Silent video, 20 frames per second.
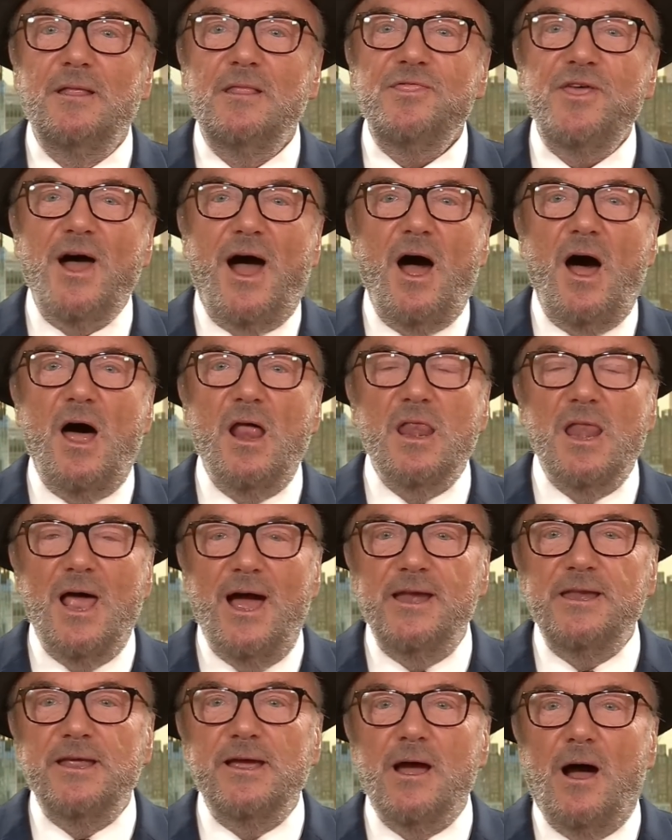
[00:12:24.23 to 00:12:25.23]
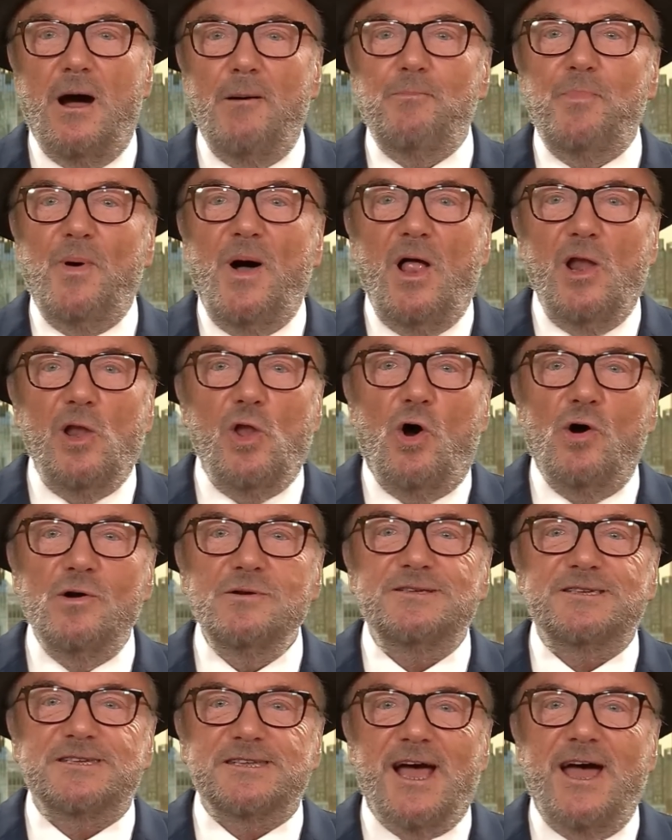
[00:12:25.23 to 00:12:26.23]
that are lining up
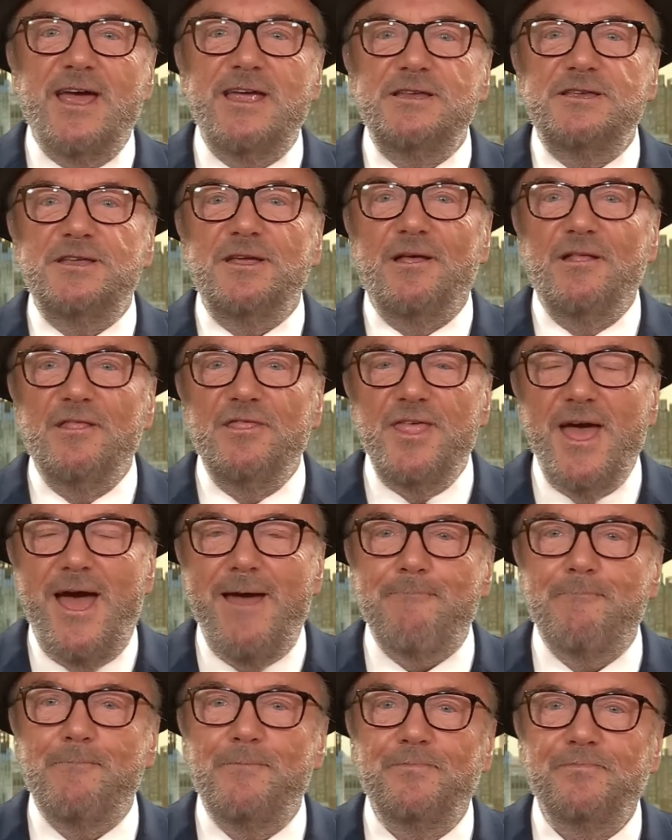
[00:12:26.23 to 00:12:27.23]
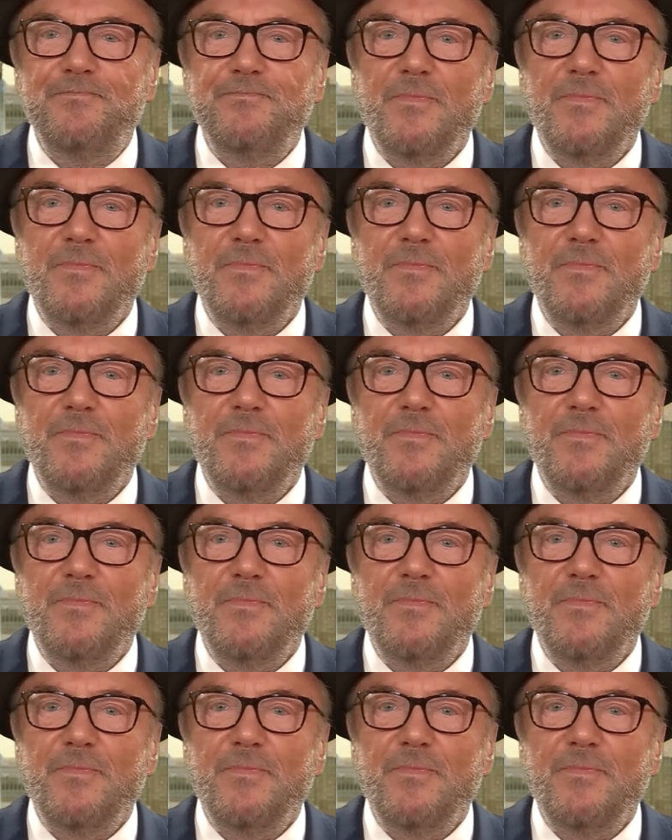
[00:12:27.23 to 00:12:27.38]
alongside them.